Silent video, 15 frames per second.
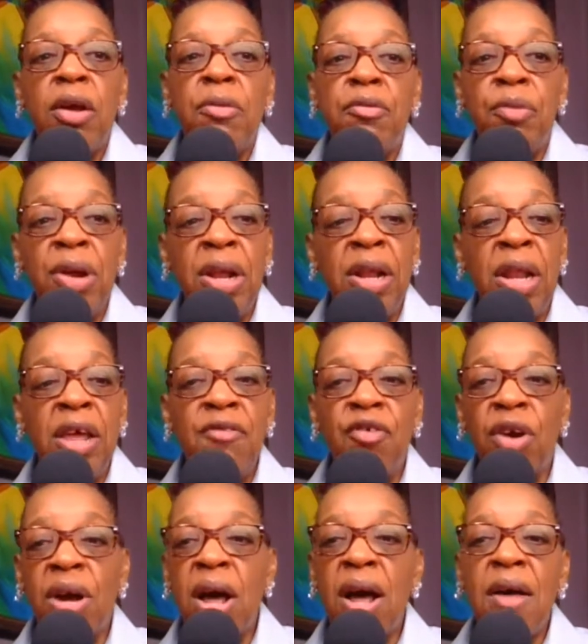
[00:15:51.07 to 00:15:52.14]
Leave your
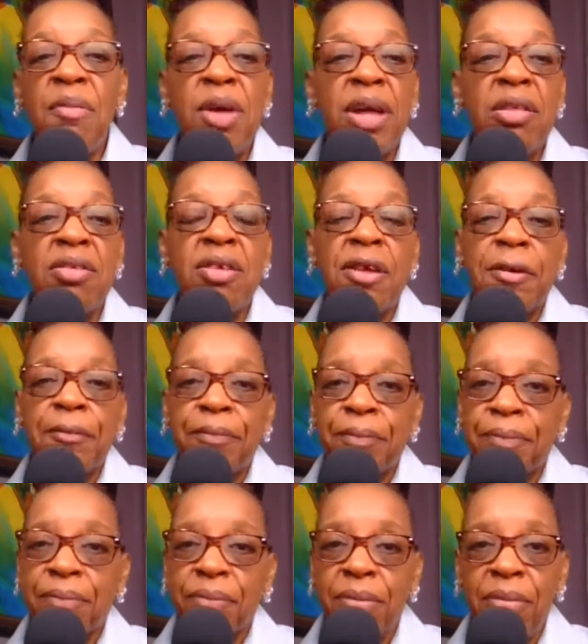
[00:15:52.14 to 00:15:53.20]
comments,
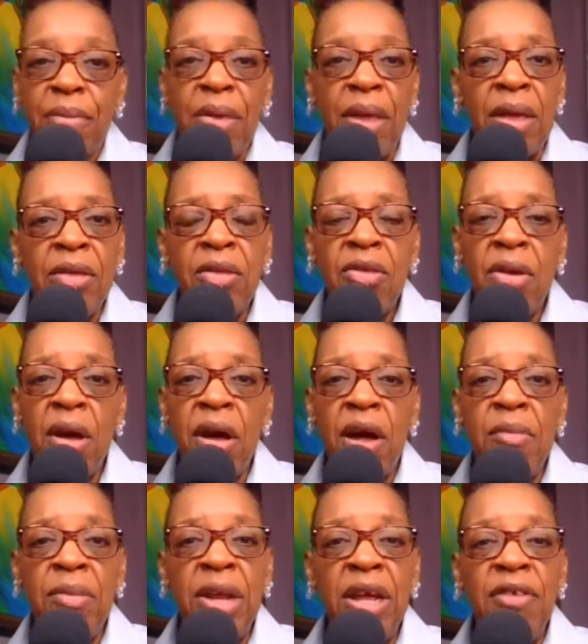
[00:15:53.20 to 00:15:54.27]

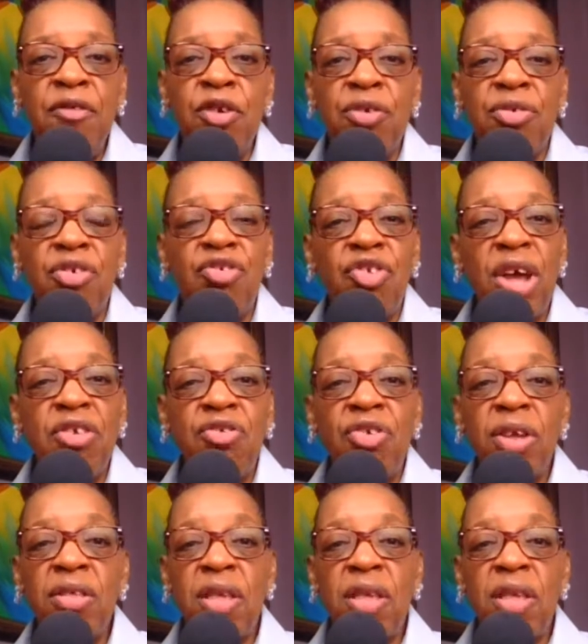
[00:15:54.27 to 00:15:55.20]
leave your suggestions.